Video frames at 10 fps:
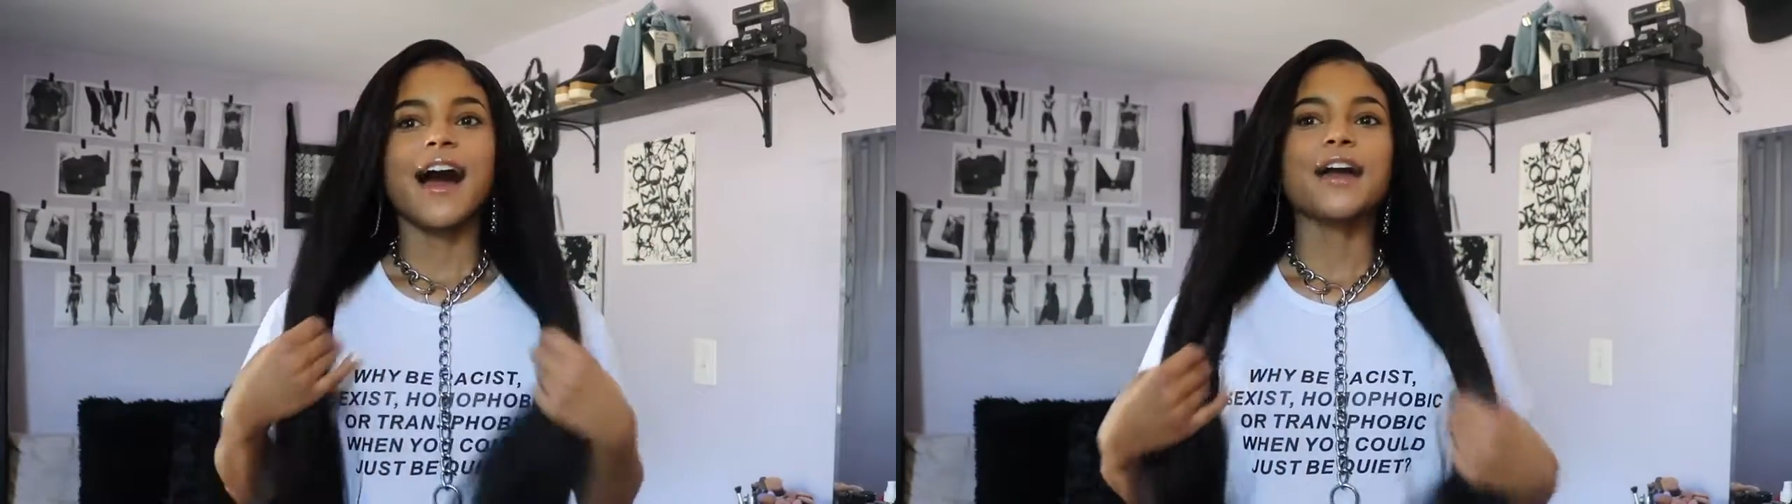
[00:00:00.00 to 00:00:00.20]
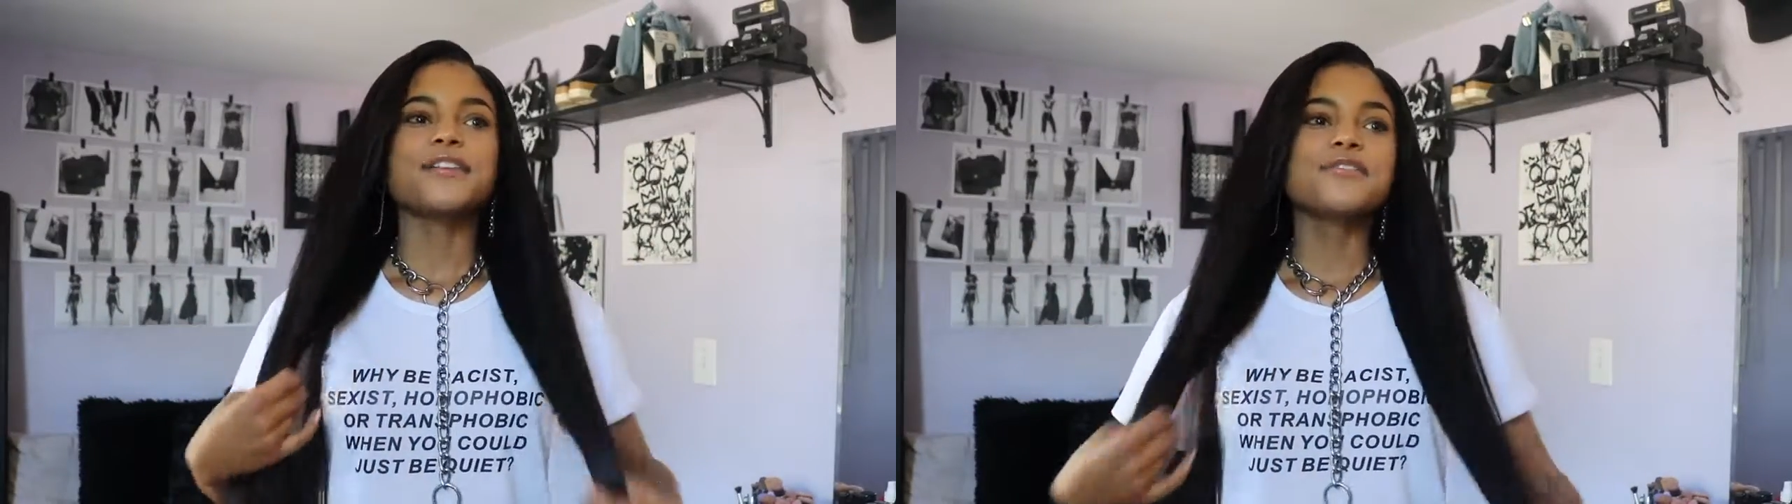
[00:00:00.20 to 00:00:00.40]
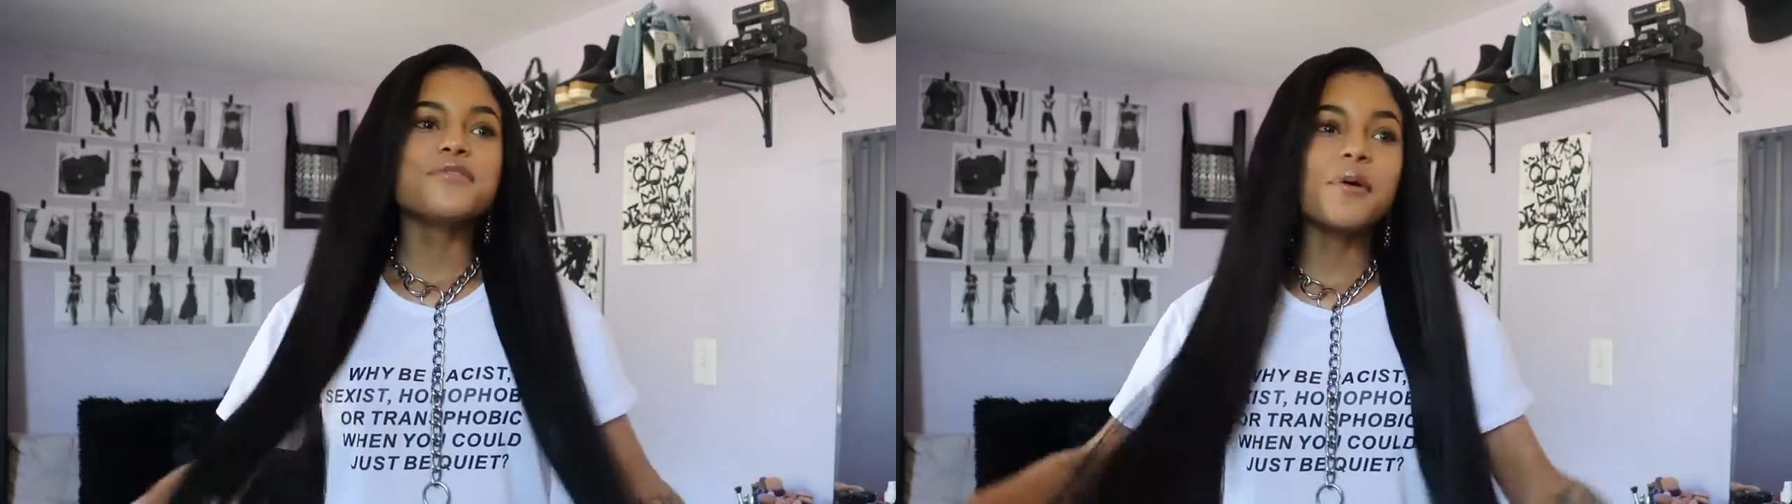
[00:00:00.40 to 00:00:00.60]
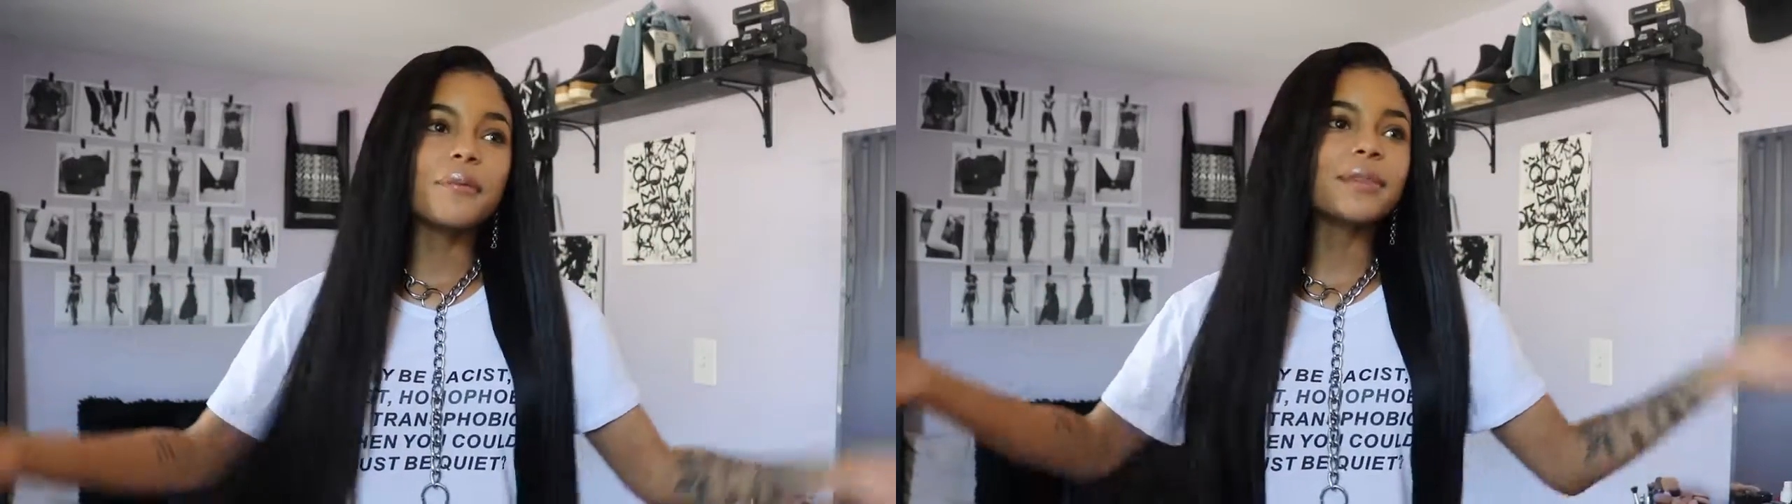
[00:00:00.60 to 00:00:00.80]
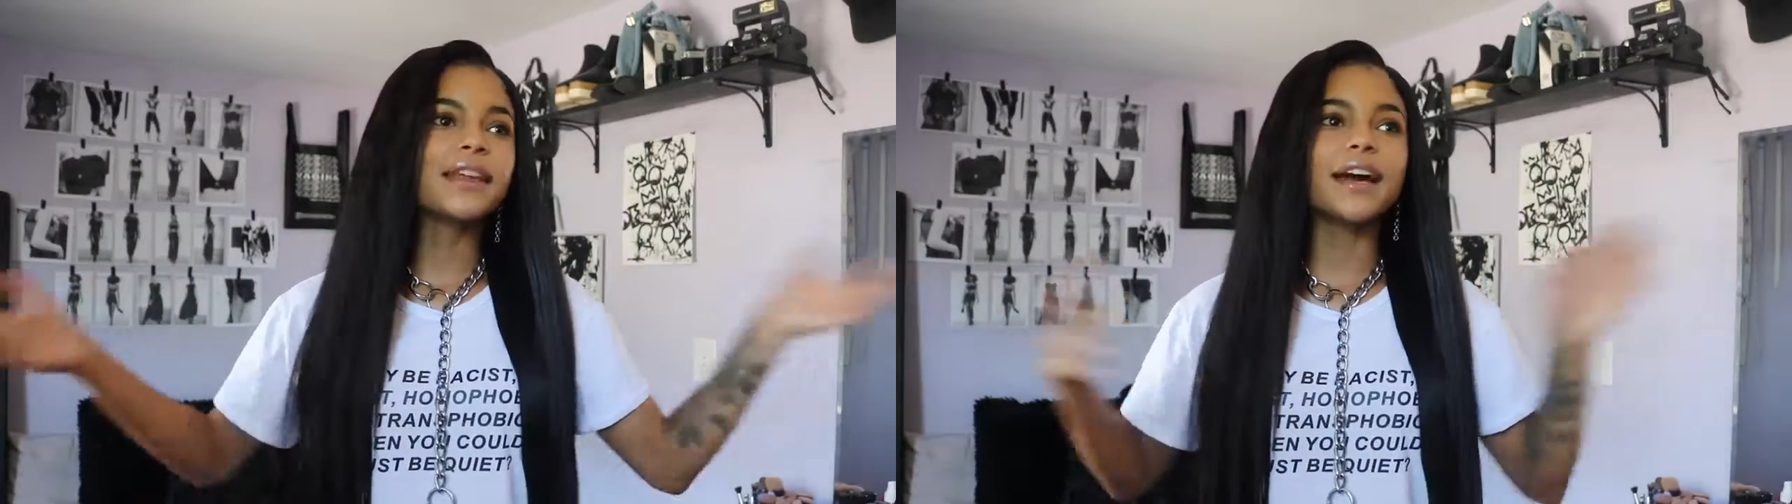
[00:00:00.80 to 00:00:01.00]
I
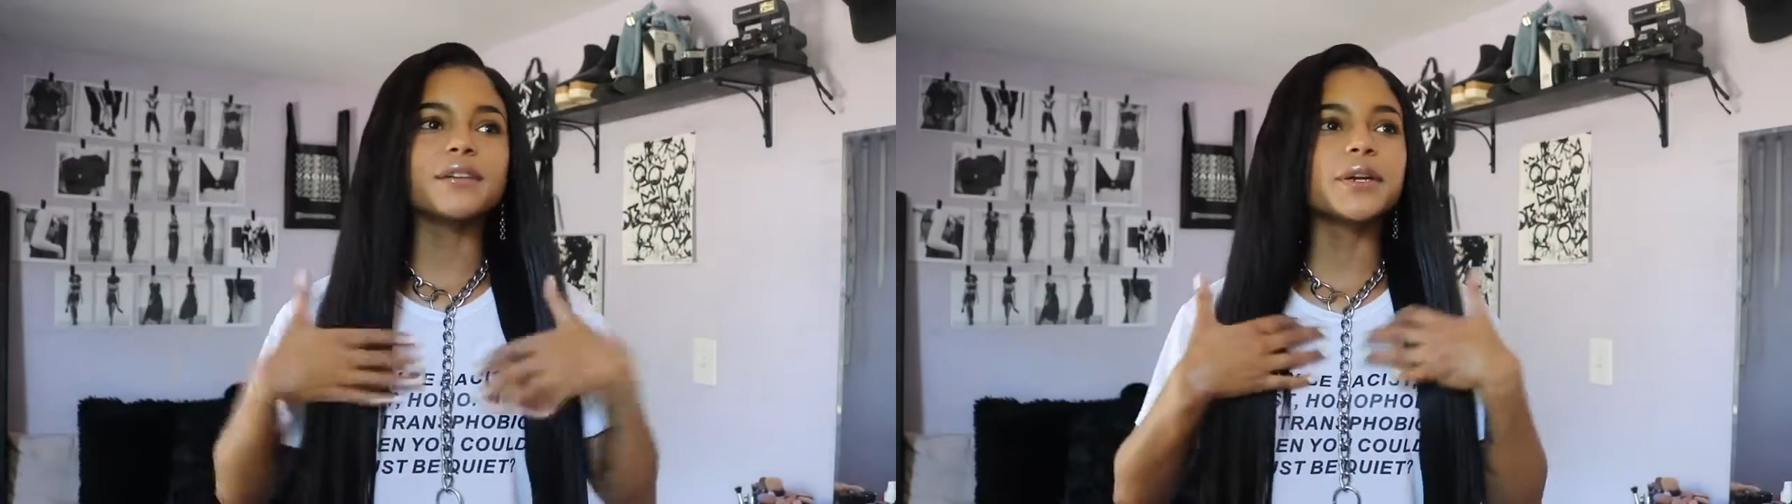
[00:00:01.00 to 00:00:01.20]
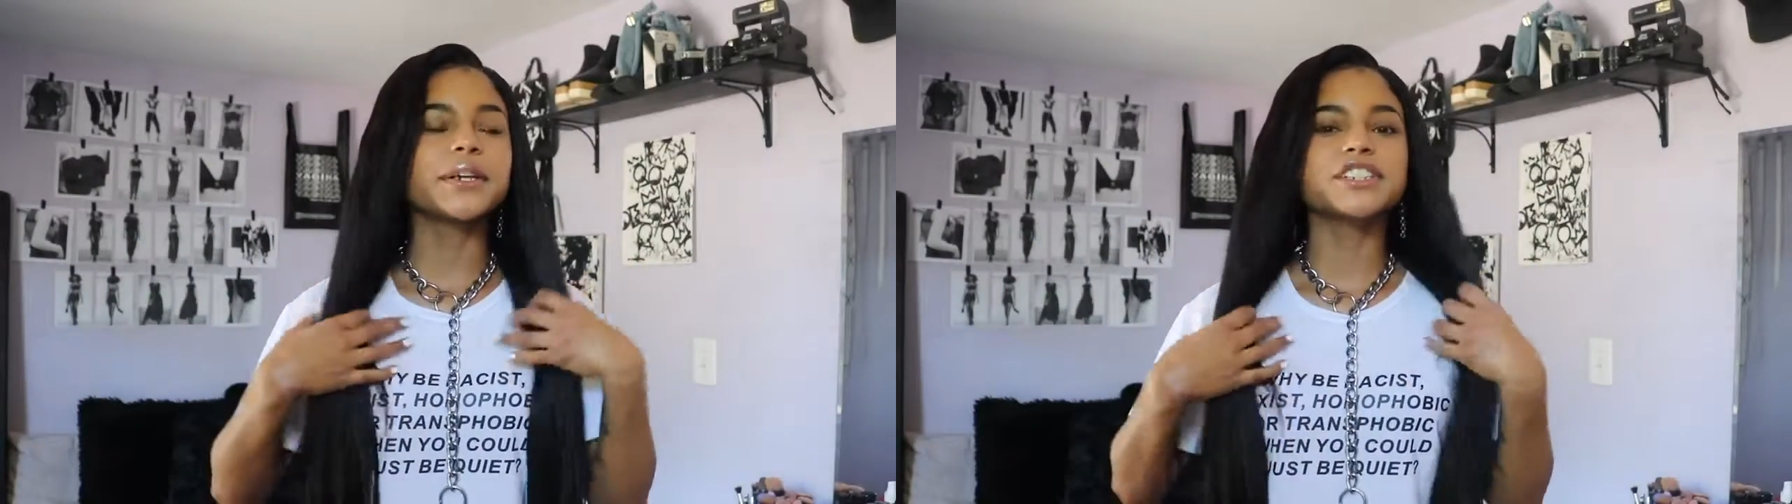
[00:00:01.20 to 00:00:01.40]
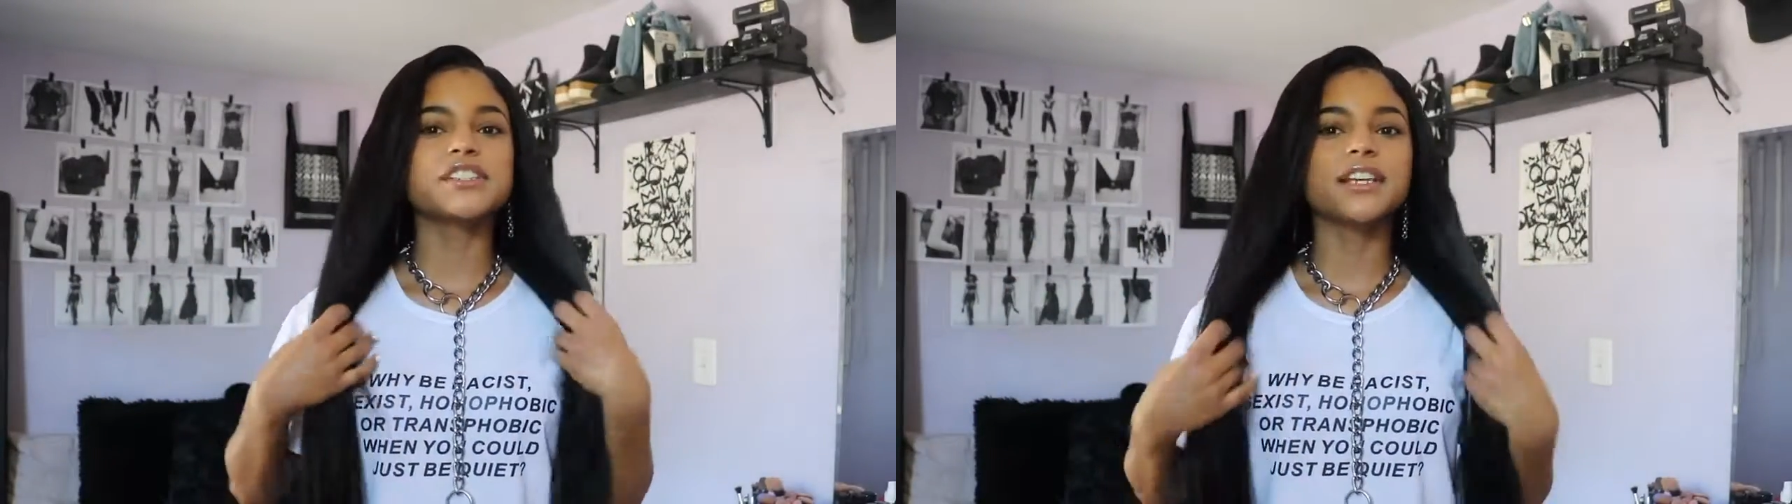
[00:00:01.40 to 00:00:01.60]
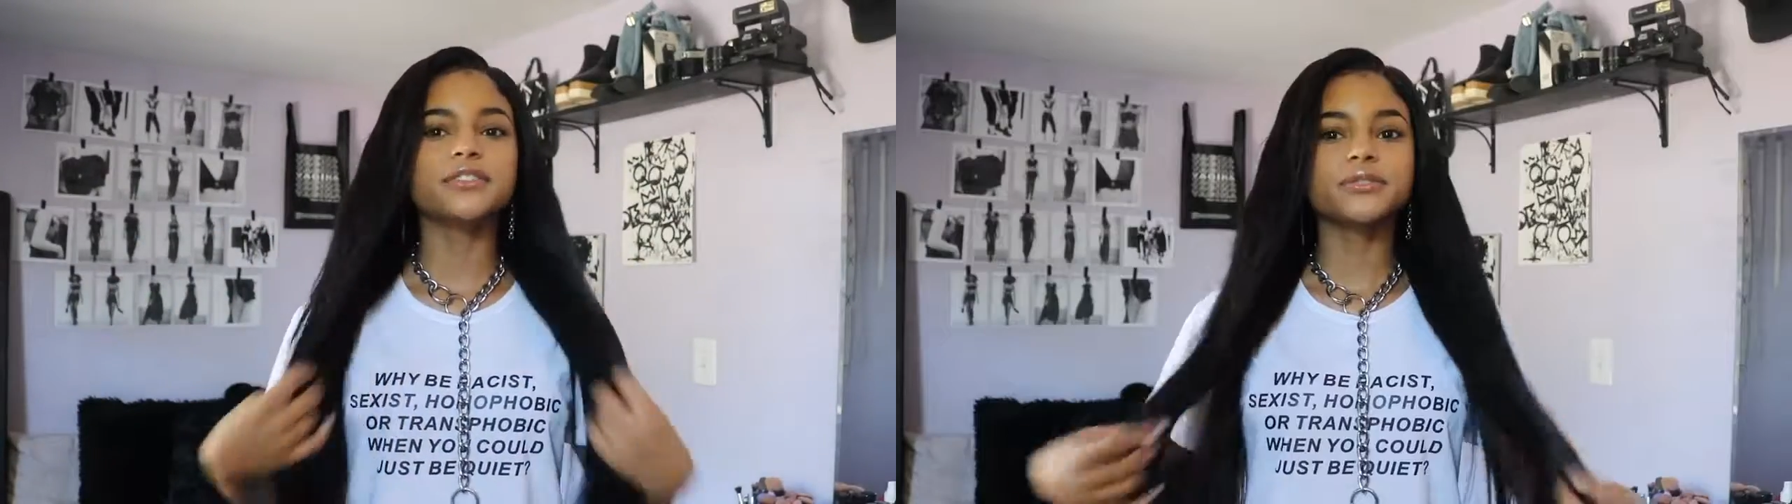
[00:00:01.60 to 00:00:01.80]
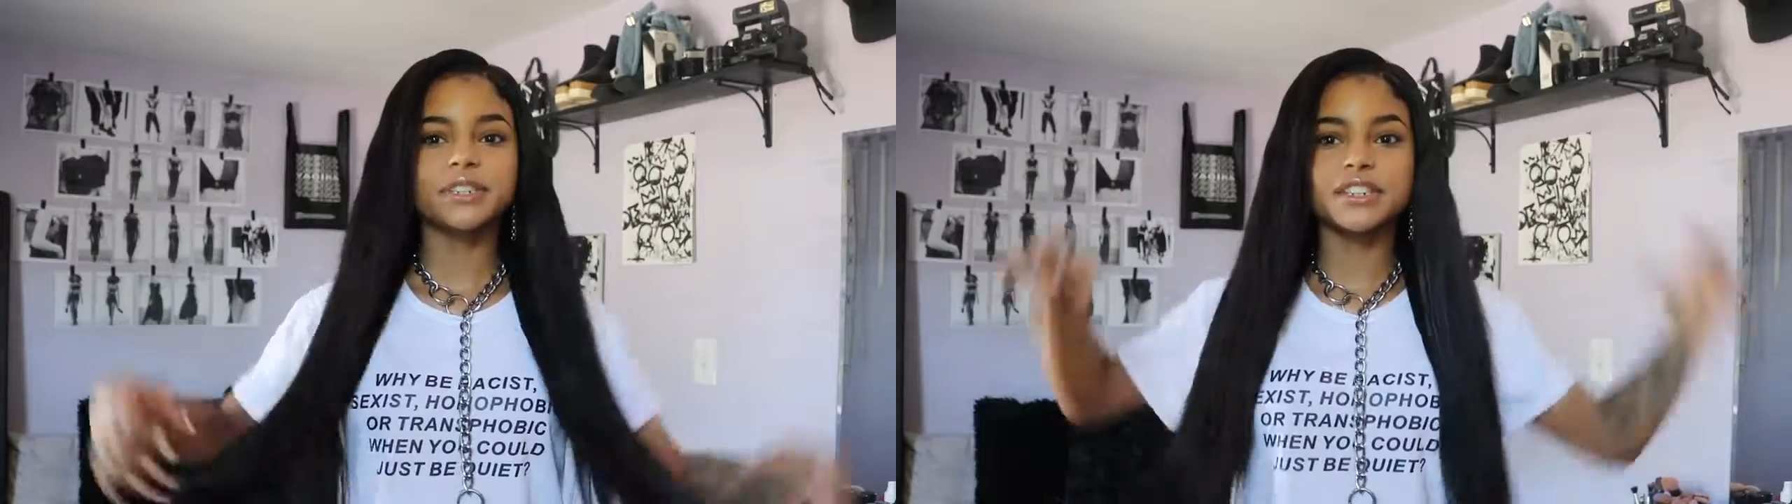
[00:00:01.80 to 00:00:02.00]
don't know, I just
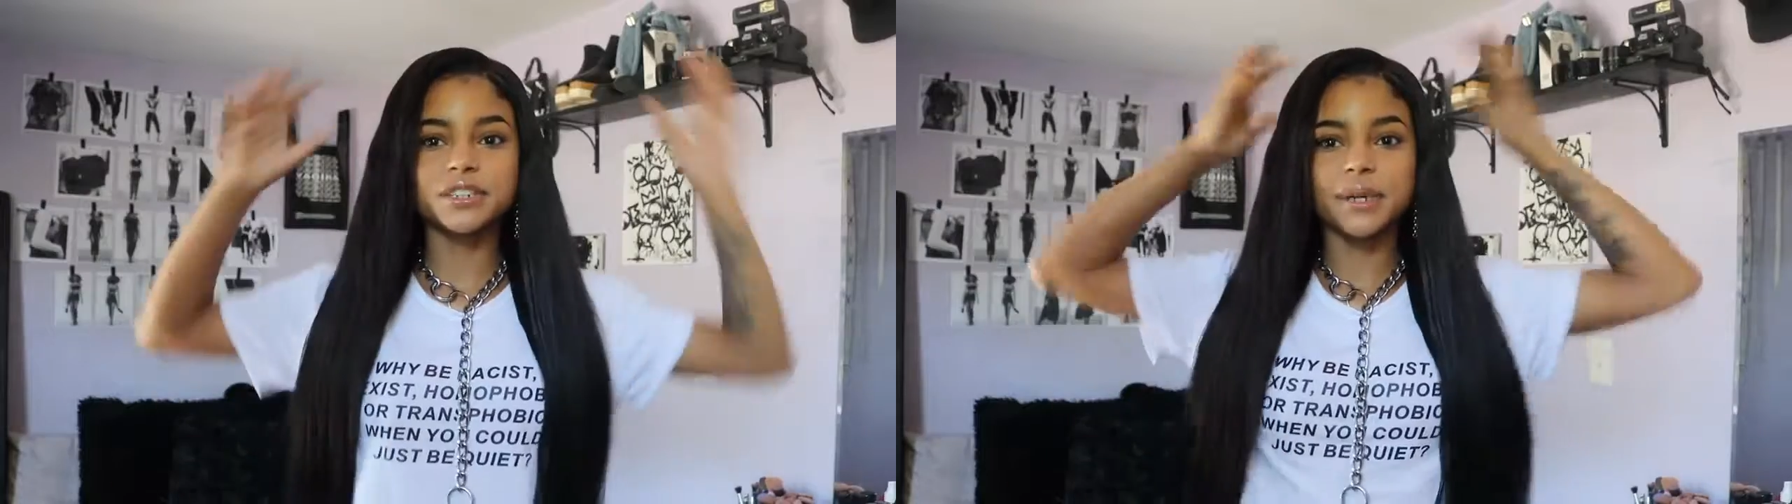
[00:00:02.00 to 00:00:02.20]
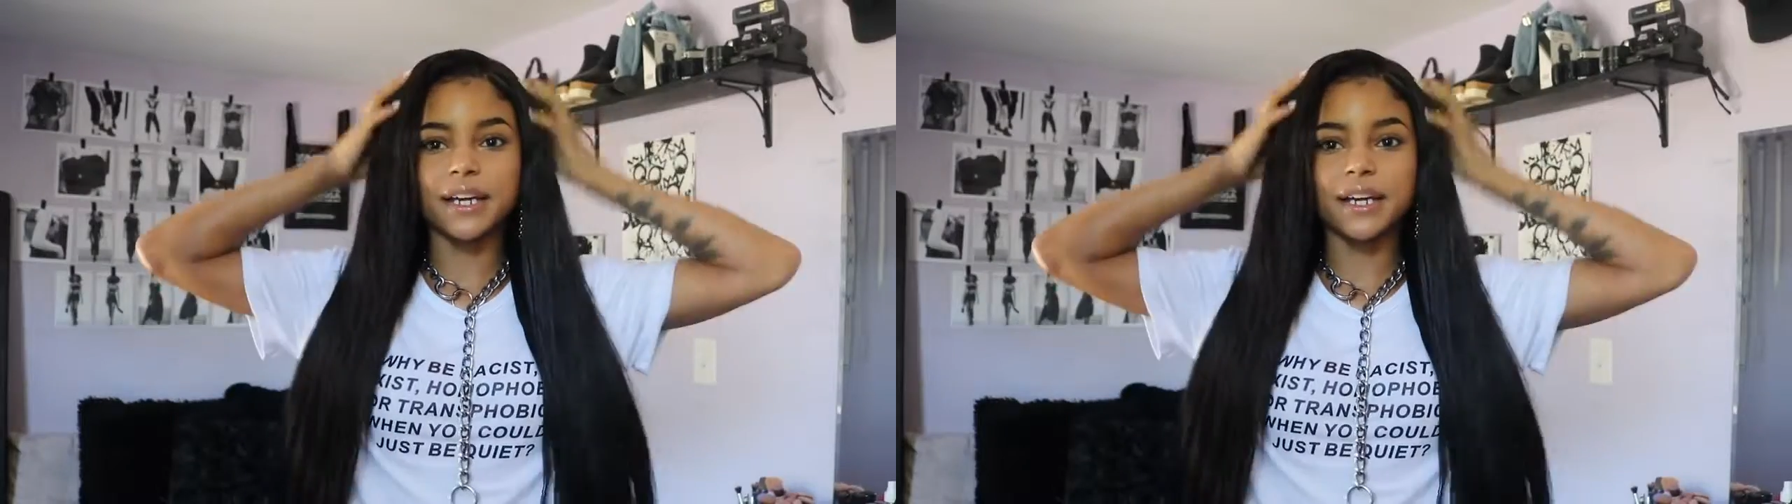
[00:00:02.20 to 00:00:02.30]
never really do.